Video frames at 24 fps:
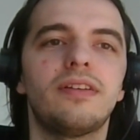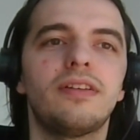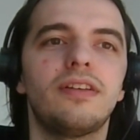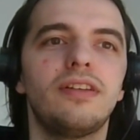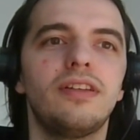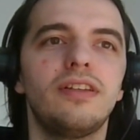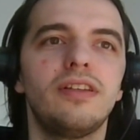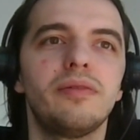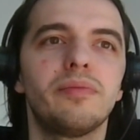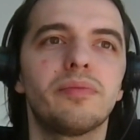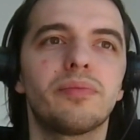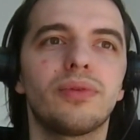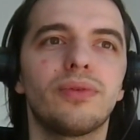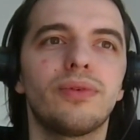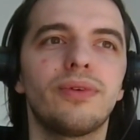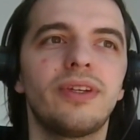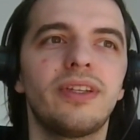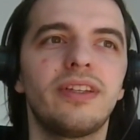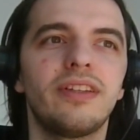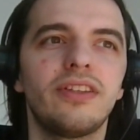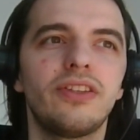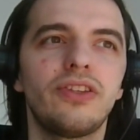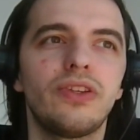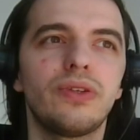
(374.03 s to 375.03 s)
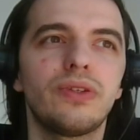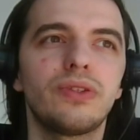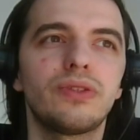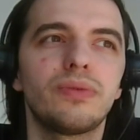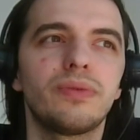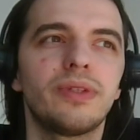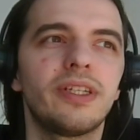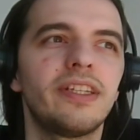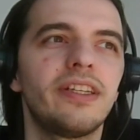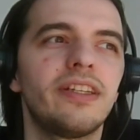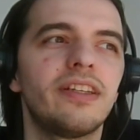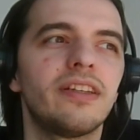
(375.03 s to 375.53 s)
employed and used
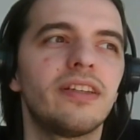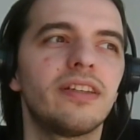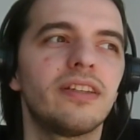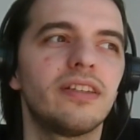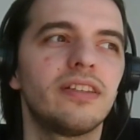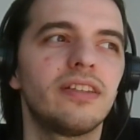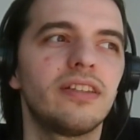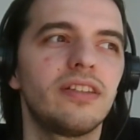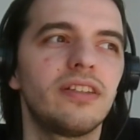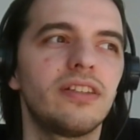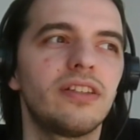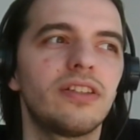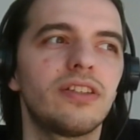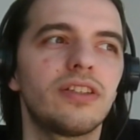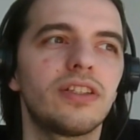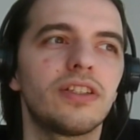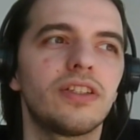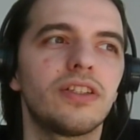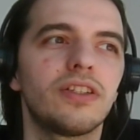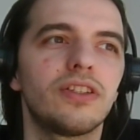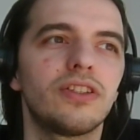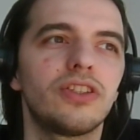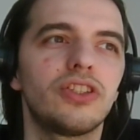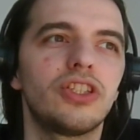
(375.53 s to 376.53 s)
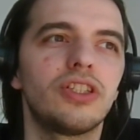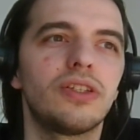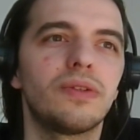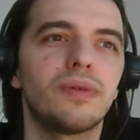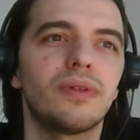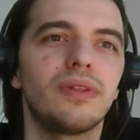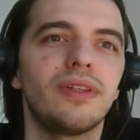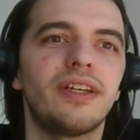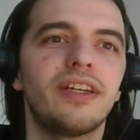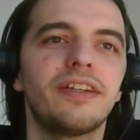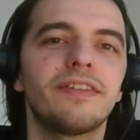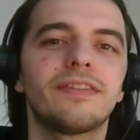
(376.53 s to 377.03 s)
within
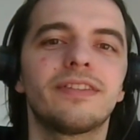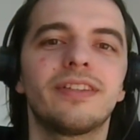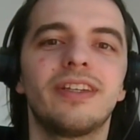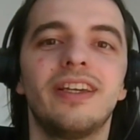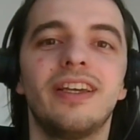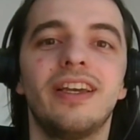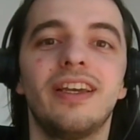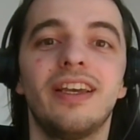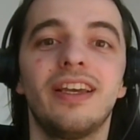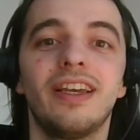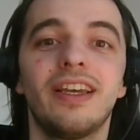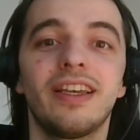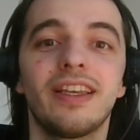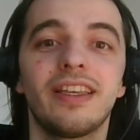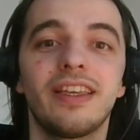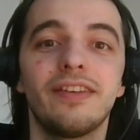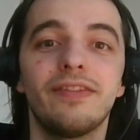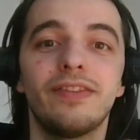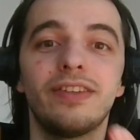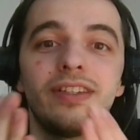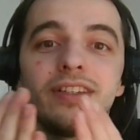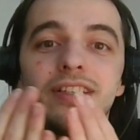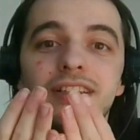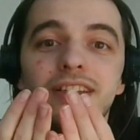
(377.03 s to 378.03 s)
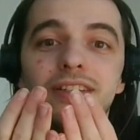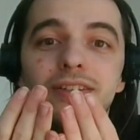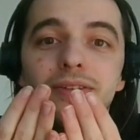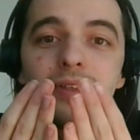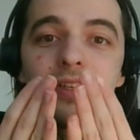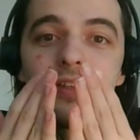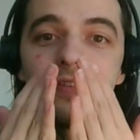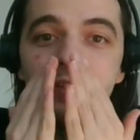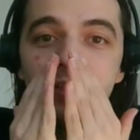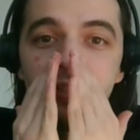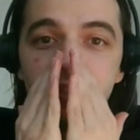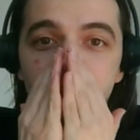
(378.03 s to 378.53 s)
general life.
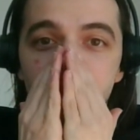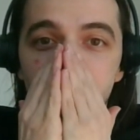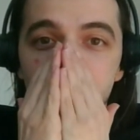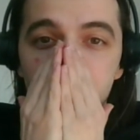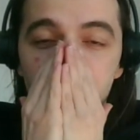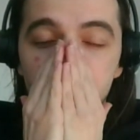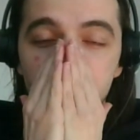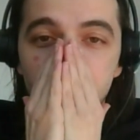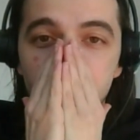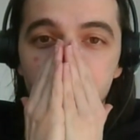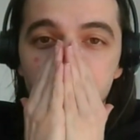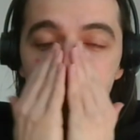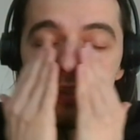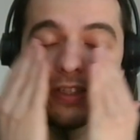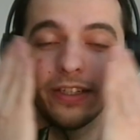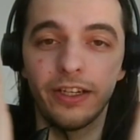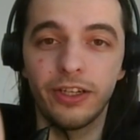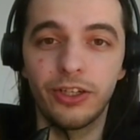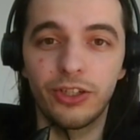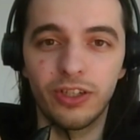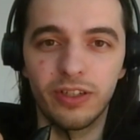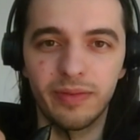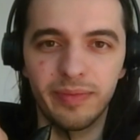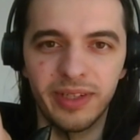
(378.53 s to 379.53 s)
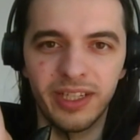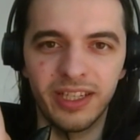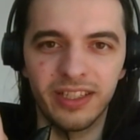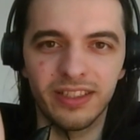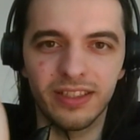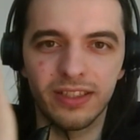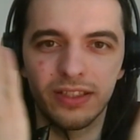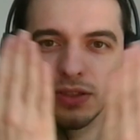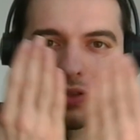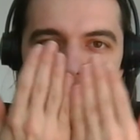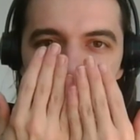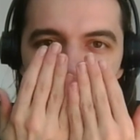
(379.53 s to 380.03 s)
Given that sanitation
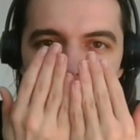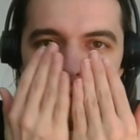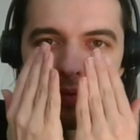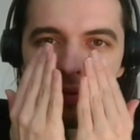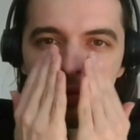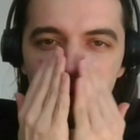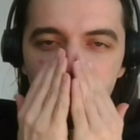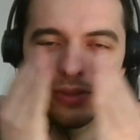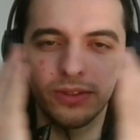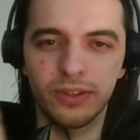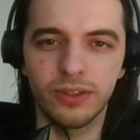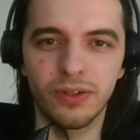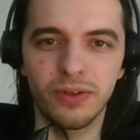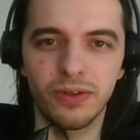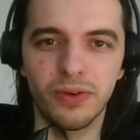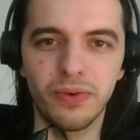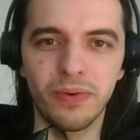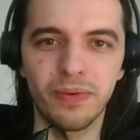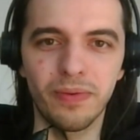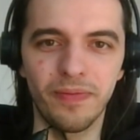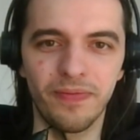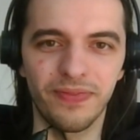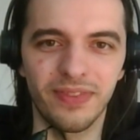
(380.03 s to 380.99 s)
masks were also